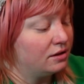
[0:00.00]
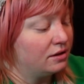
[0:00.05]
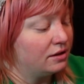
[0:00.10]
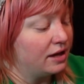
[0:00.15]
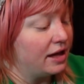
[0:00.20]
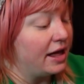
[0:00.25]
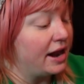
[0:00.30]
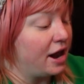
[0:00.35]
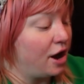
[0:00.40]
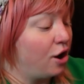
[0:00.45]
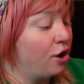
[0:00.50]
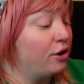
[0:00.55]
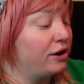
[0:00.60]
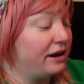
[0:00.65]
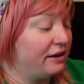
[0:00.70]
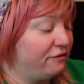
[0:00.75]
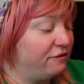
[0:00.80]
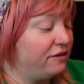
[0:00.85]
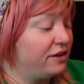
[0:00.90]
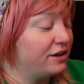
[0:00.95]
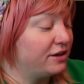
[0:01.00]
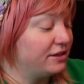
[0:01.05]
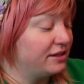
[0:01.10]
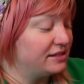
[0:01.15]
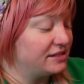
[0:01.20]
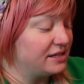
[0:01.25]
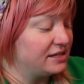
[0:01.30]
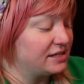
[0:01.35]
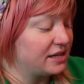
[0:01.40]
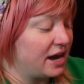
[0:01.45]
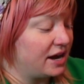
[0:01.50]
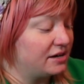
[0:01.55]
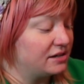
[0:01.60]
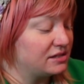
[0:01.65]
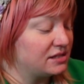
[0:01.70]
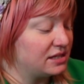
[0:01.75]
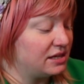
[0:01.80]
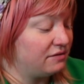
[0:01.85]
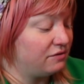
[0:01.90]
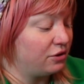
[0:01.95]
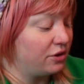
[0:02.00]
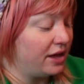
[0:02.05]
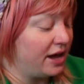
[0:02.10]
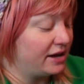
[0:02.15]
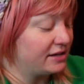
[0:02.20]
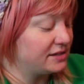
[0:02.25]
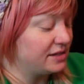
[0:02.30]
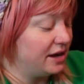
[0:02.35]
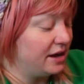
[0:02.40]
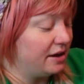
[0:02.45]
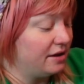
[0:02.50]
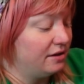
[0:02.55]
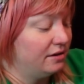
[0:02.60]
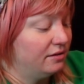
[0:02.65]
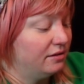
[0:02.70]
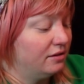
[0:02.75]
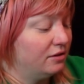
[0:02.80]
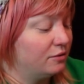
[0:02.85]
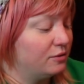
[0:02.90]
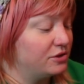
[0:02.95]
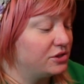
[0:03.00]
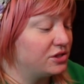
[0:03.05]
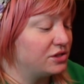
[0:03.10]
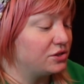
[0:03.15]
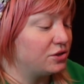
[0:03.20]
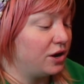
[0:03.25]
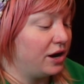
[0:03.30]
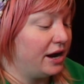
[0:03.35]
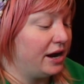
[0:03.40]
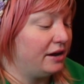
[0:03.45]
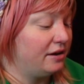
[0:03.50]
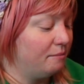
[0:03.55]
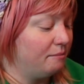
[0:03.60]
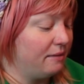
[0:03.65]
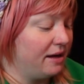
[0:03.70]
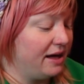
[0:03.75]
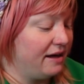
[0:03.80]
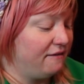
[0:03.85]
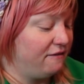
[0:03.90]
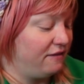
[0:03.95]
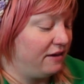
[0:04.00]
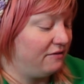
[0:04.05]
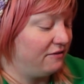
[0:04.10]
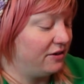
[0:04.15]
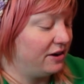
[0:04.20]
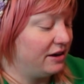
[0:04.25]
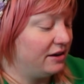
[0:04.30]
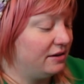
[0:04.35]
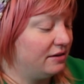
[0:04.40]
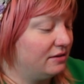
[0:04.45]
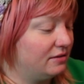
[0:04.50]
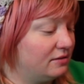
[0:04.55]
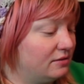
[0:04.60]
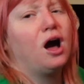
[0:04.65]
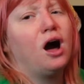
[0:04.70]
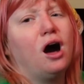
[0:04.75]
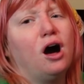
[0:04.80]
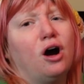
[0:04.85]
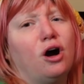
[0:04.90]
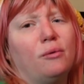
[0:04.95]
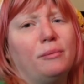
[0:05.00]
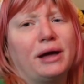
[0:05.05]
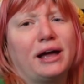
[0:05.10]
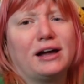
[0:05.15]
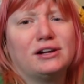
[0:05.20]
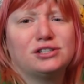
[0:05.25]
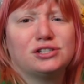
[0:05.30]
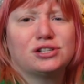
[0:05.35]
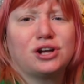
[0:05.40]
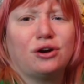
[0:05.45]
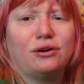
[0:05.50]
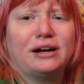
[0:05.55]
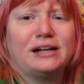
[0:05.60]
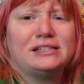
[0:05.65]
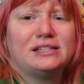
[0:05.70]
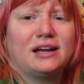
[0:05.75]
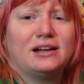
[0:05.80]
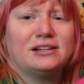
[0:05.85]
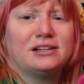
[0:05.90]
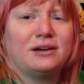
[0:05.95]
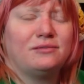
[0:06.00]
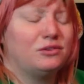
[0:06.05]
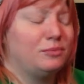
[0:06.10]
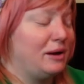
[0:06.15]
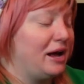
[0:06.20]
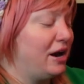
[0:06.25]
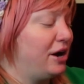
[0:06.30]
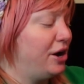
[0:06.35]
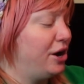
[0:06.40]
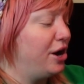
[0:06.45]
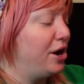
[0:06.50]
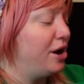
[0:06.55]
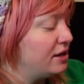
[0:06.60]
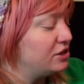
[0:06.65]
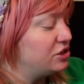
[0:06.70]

And I already feel this entire sleeve relaxing, which is great. My favorite. Oh my gosh, it's already 10 times better.